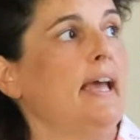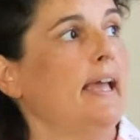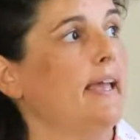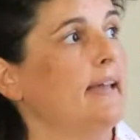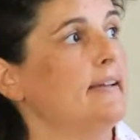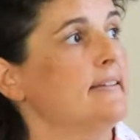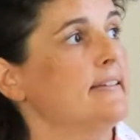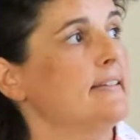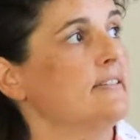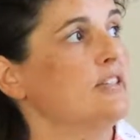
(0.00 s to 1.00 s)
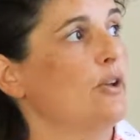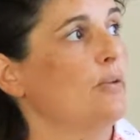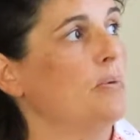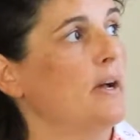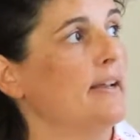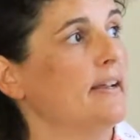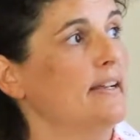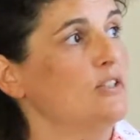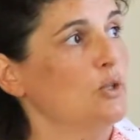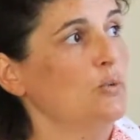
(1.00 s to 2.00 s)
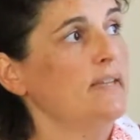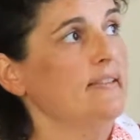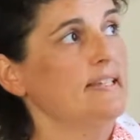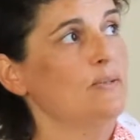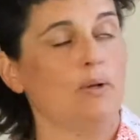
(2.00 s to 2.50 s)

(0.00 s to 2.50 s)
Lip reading: And so in doing this,